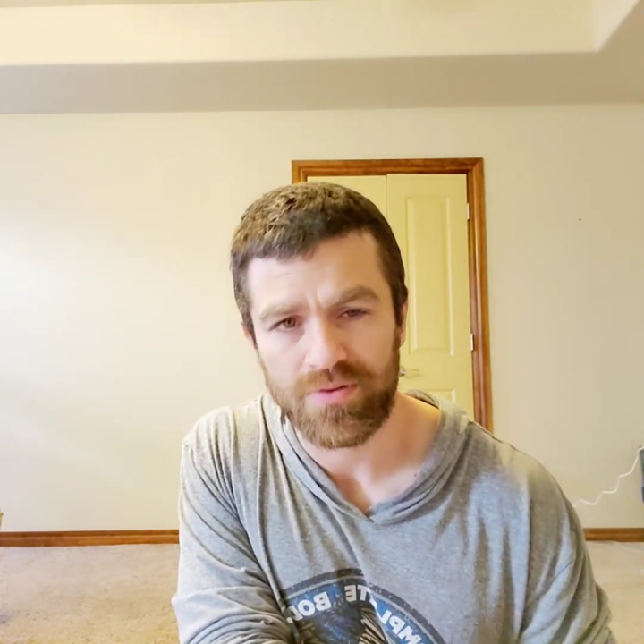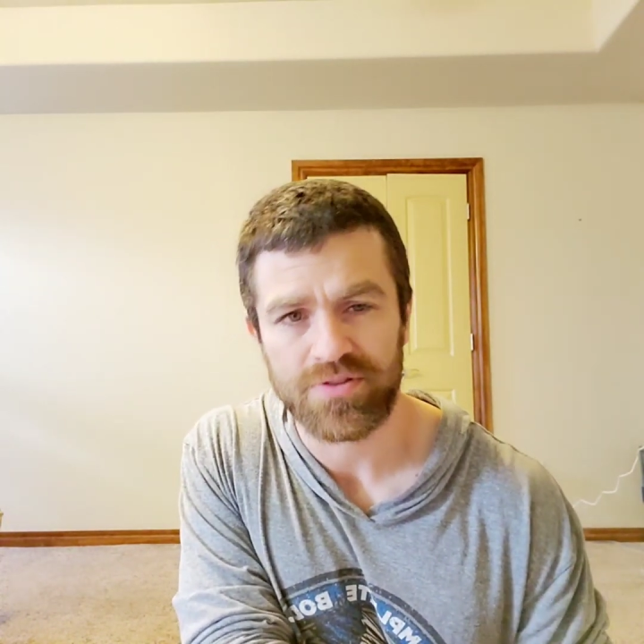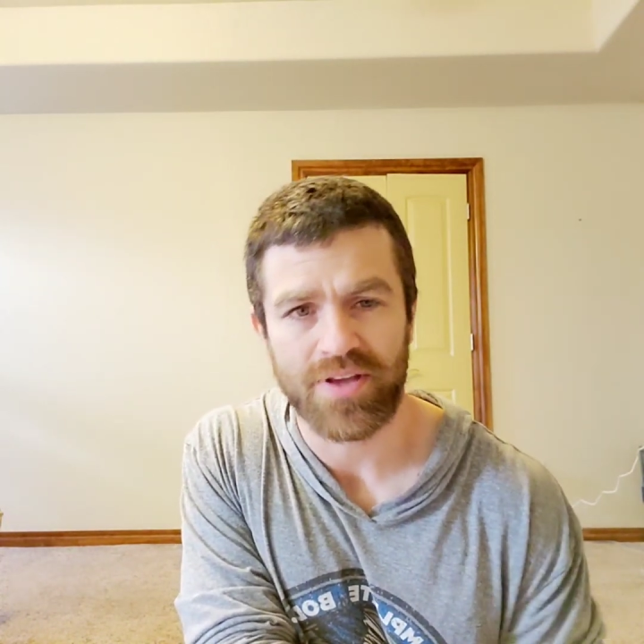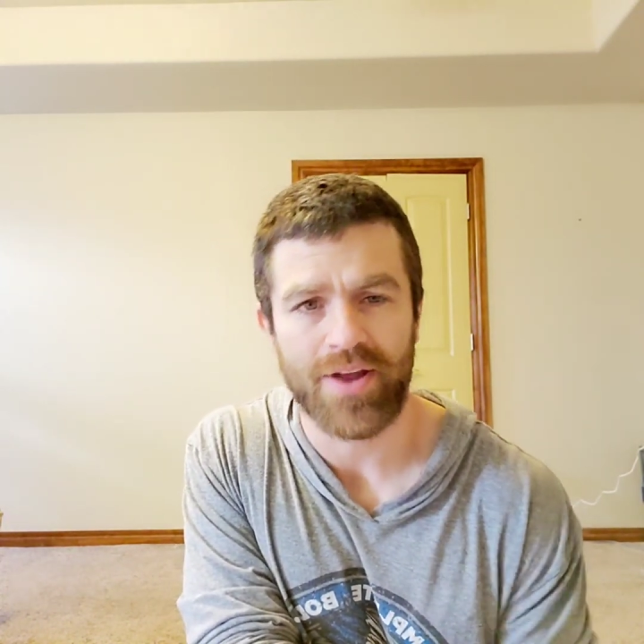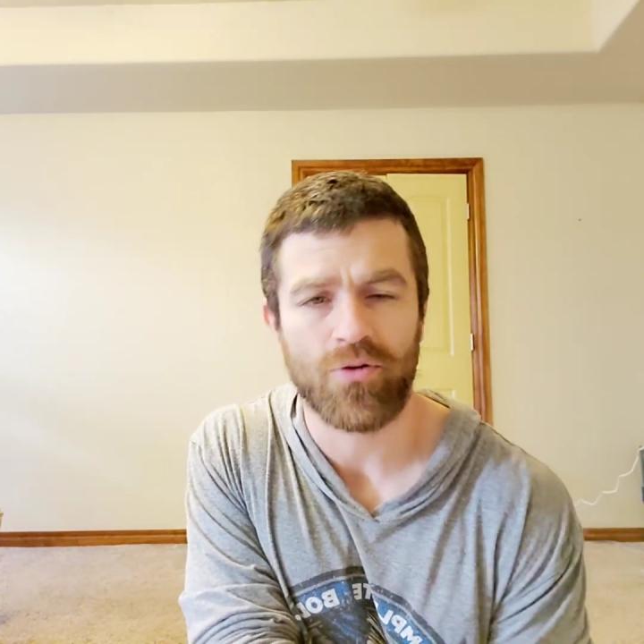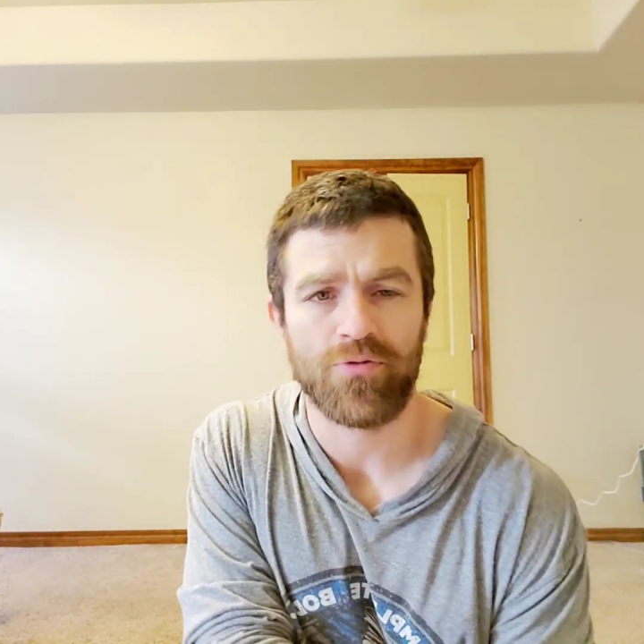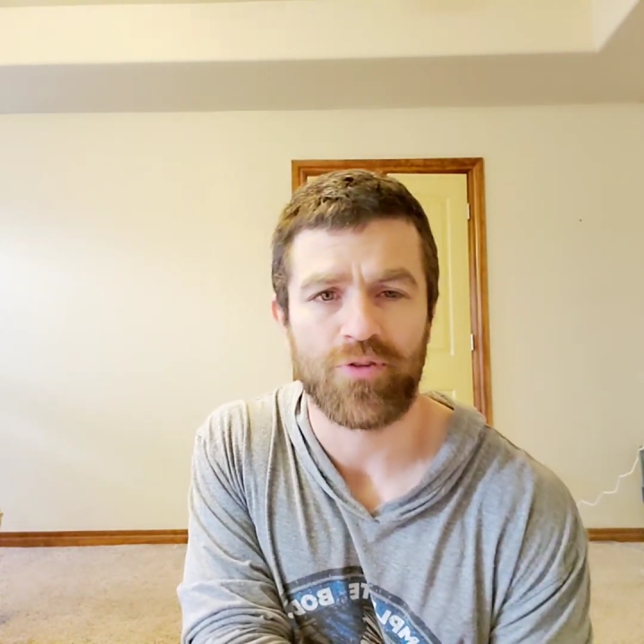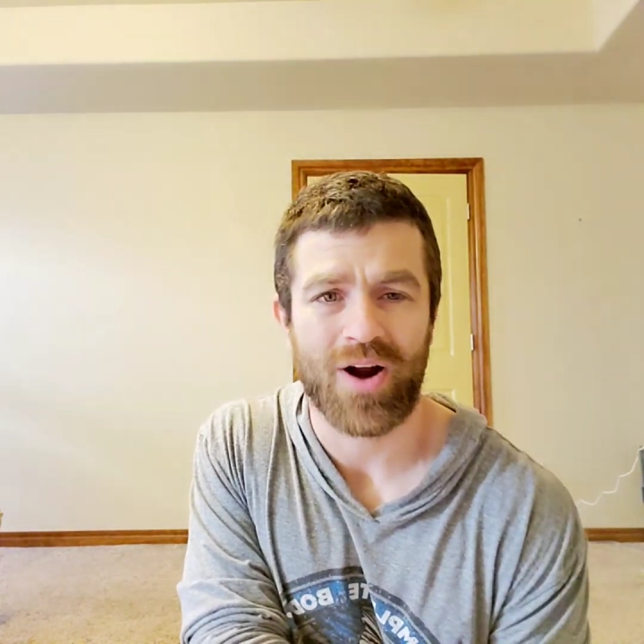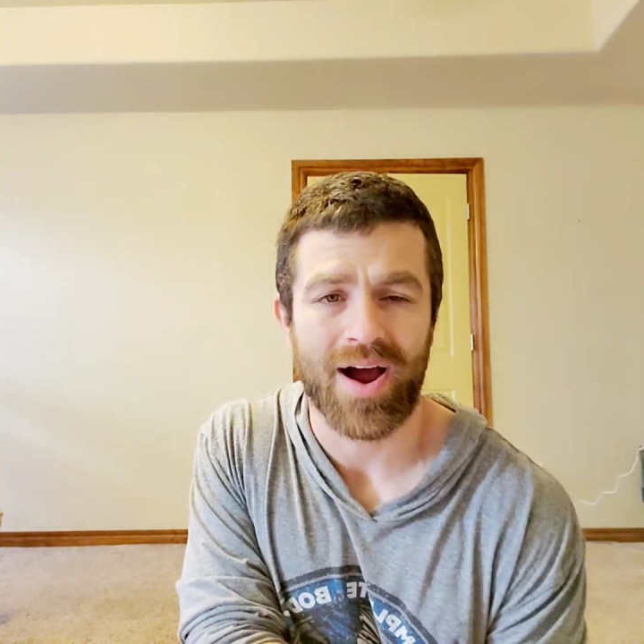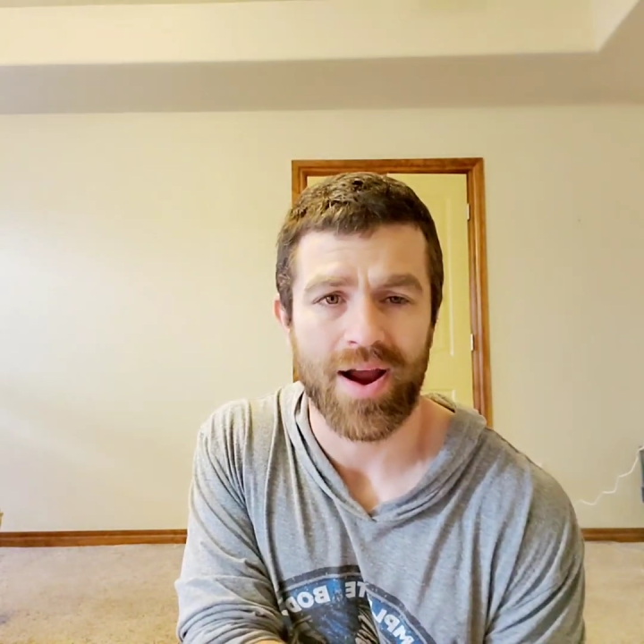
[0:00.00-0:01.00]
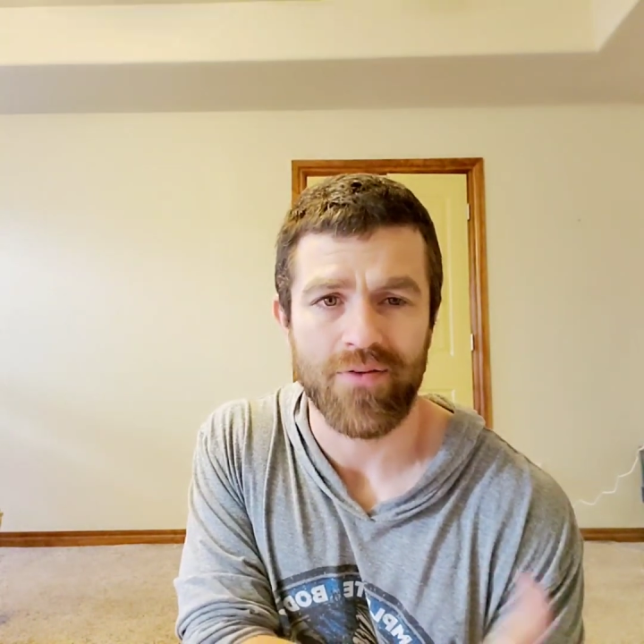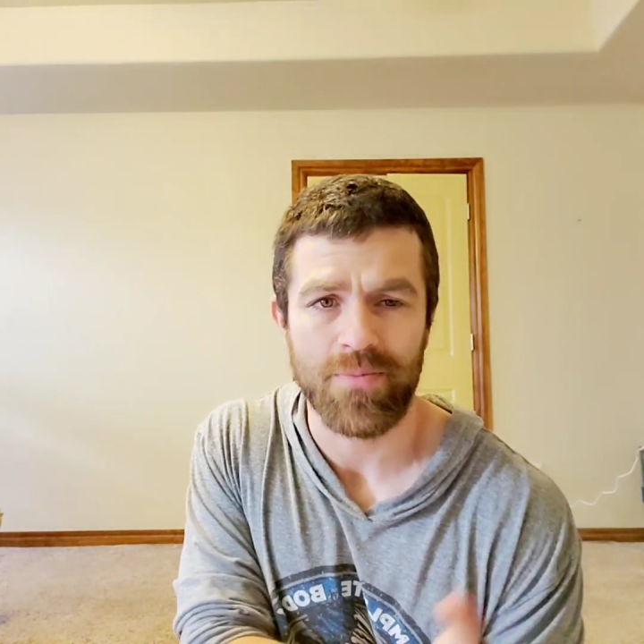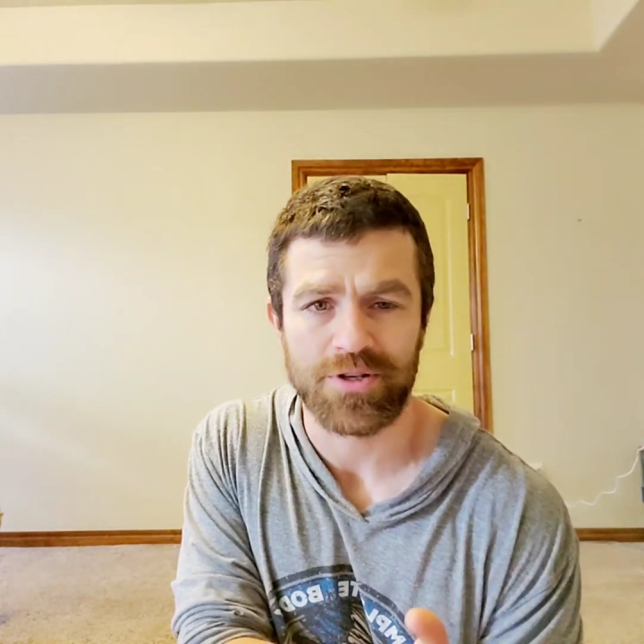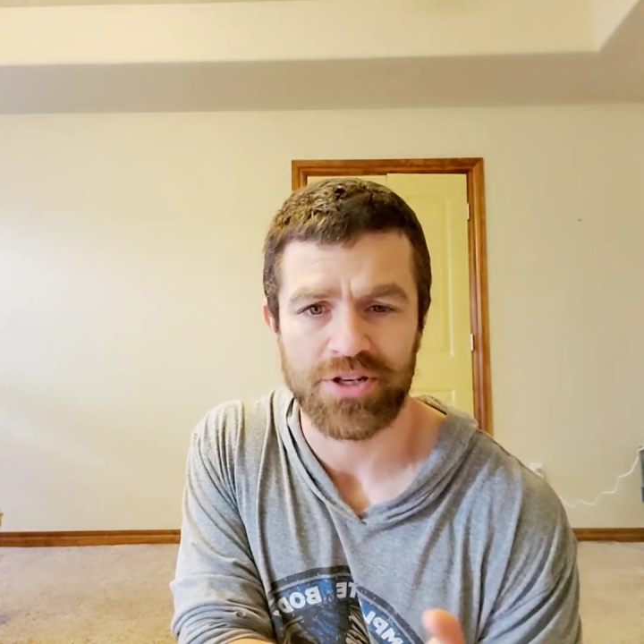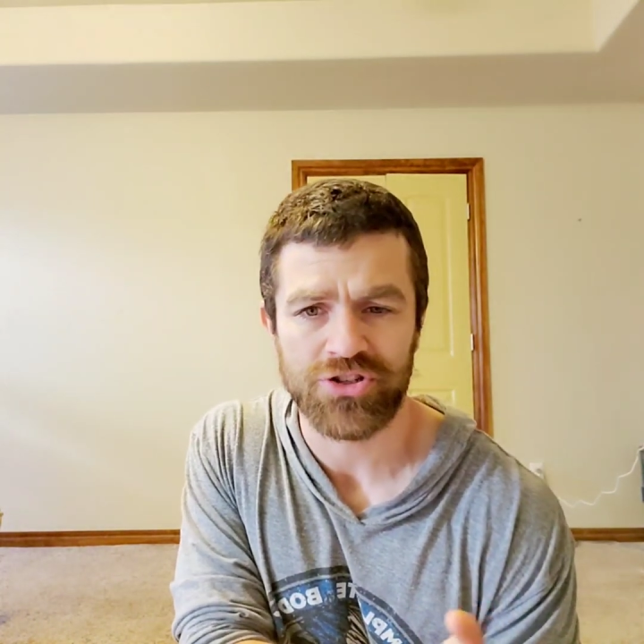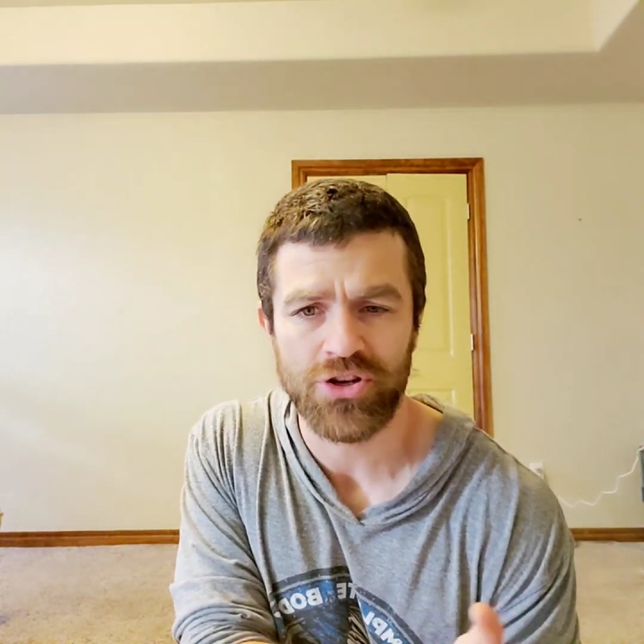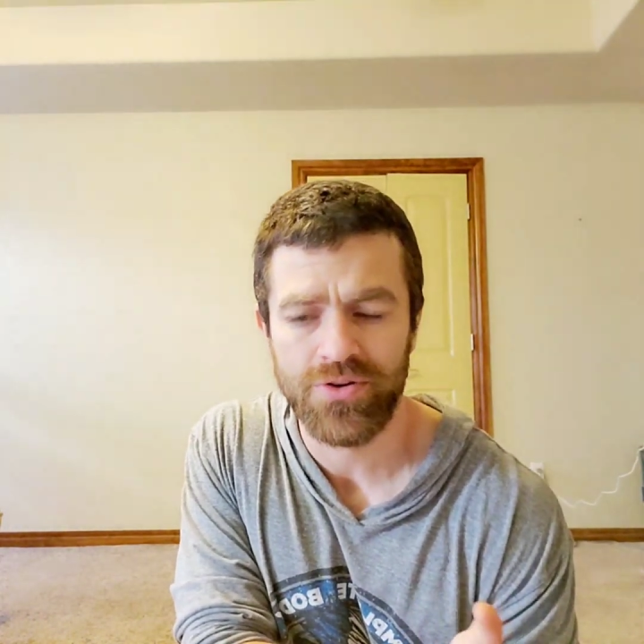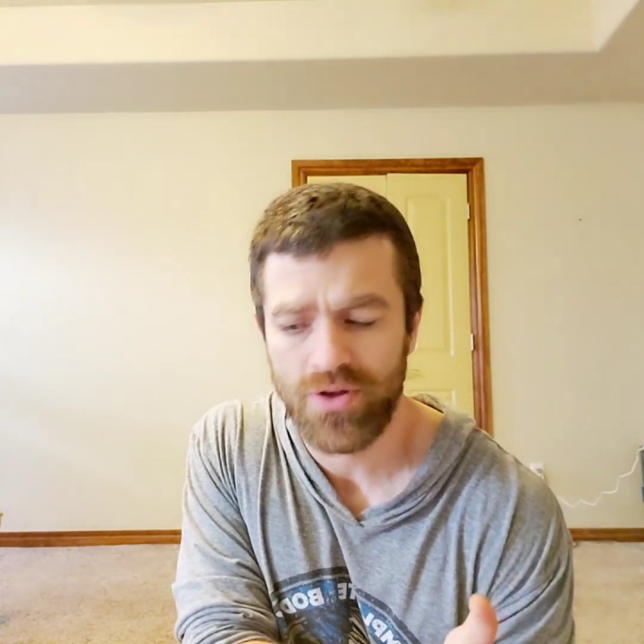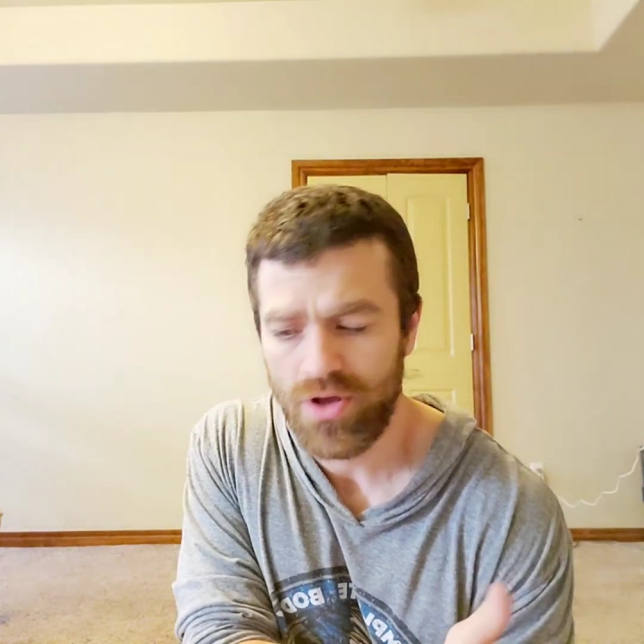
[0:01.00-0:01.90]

cycled for high repetition.